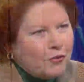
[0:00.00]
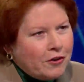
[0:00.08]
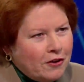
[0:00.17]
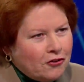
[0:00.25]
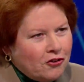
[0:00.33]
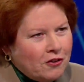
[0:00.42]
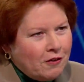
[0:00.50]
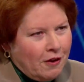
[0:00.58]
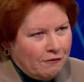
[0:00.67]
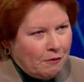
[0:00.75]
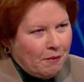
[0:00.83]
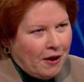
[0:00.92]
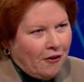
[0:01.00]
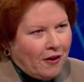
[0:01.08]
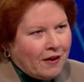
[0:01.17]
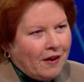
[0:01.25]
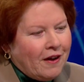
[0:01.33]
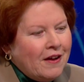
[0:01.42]
tradition of
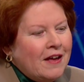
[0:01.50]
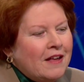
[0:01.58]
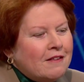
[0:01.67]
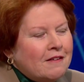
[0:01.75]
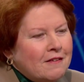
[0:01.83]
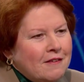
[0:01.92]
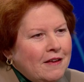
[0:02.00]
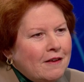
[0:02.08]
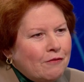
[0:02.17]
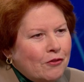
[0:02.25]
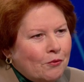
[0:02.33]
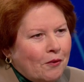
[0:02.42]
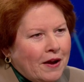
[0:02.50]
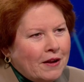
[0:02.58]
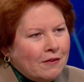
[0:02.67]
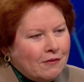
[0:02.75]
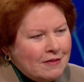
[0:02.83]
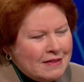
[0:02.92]
America to see if the
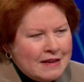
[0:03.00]
right is